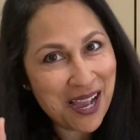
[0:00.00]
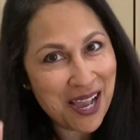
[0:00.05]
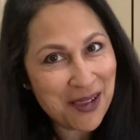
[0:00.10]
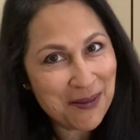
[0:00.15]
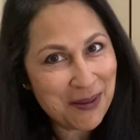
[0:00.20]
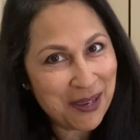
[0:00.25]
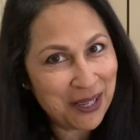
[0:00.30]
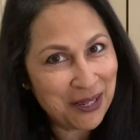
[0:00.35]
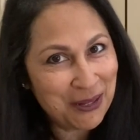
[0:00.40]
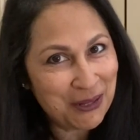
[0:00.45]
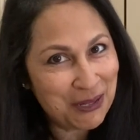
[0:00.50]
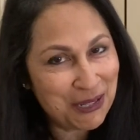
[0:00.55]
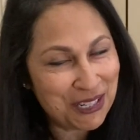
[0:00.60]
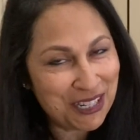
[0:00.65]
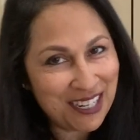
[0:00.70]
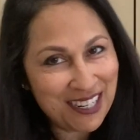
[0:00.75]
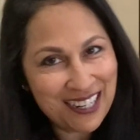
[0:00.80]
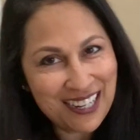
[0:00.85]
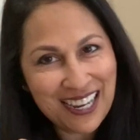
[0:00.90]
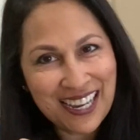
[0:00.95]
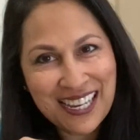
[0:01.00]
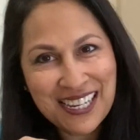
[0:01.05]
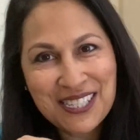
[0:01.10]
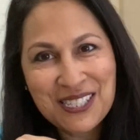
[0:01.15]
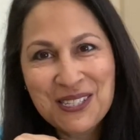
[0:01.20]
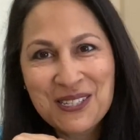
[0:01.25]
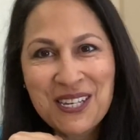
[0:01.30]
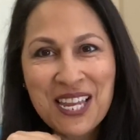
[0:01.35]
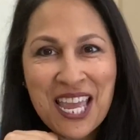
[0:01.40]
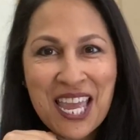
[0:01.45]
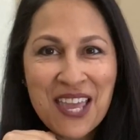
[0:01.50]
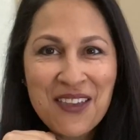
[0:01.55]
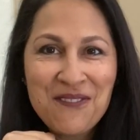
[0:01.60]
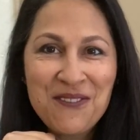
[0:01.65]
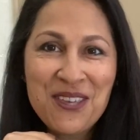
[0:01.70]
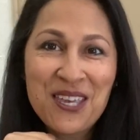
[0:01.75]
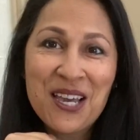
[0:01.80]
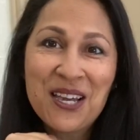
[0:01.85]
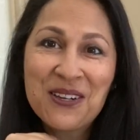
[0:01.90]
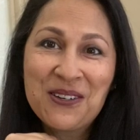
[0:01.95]
I'm Anuja and today
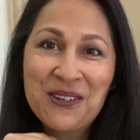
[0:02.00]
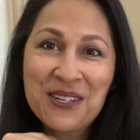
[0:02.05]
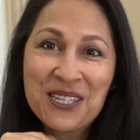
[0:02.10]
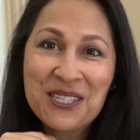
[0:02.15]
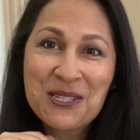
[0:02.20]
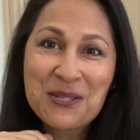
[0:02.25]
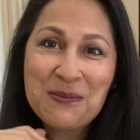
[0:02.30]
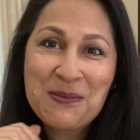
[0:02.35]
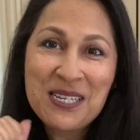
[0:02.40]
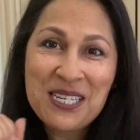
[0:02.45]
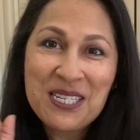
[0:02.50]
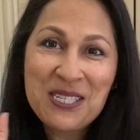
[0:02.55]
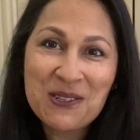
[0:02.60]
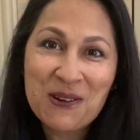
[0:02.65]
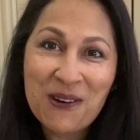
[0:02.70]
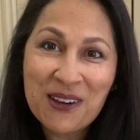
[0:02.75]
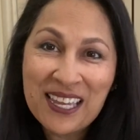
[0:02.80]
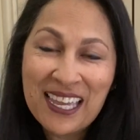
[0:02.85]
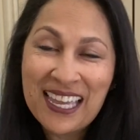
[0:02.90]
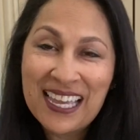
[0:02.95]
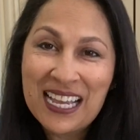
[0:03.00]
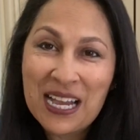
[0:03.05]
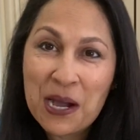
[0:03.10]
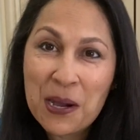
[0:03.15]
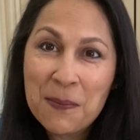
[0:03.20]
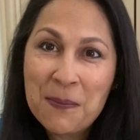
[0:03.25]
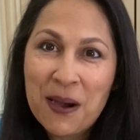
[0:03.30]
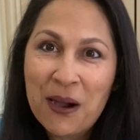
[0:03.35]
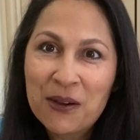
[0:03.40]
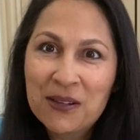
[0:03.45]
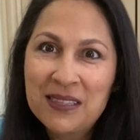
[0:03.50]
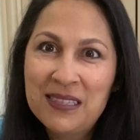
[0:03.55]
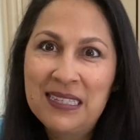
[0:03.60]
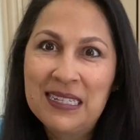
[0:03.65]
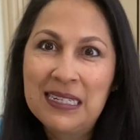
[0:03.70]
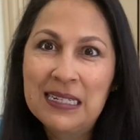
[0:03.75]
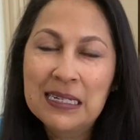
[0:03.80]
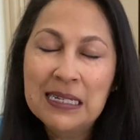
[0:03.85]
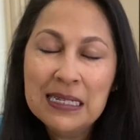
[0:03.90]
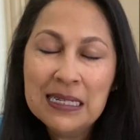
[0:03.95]
we are going to be talking about
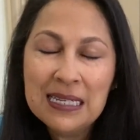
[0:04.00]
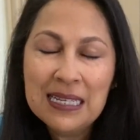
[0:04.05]
the